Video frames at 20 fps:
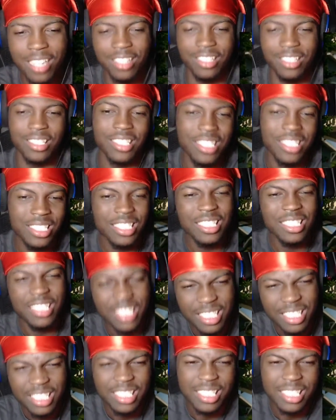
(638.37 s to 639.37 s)
Brought back
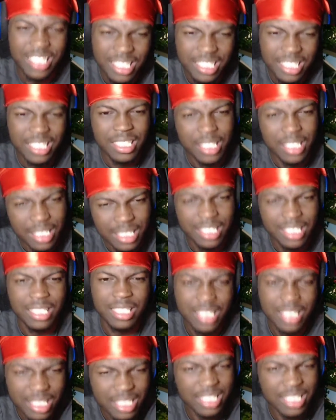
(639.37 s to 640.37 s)
60K.
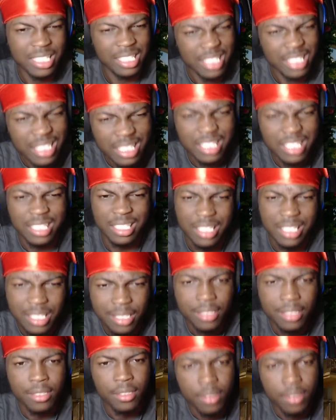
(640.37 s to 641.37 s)
Gave her a dub. Told
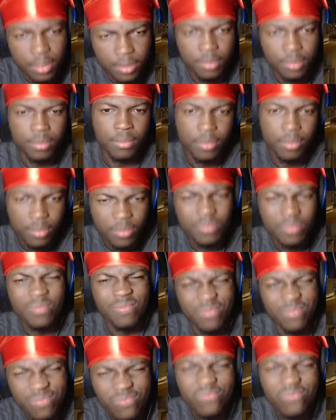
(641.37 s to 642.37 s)
her bust 20 more
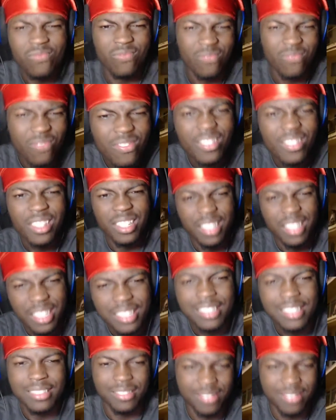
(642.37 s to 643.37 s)
scripts today.
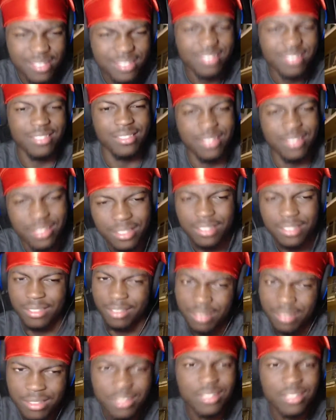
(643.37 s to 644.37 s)
Kept sending pills
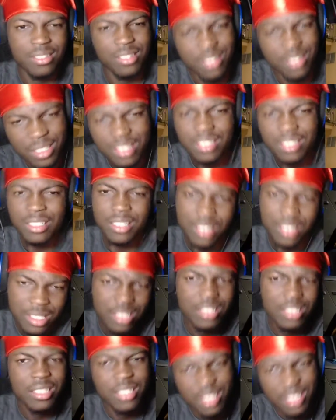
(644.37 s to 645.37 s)
down to the O. Cause
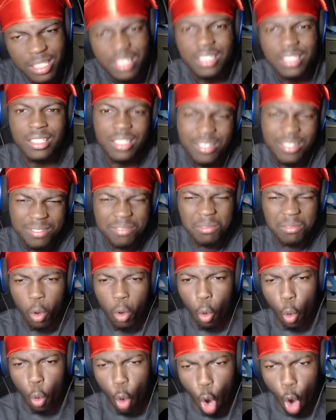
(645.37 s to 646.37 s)
those kept on spinning.
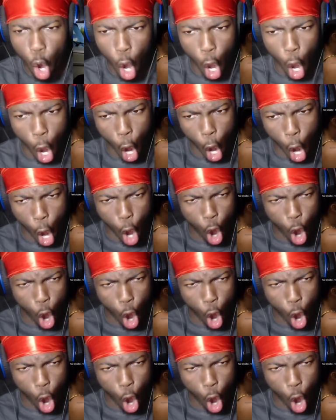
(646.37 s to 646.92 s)
Next thing you know.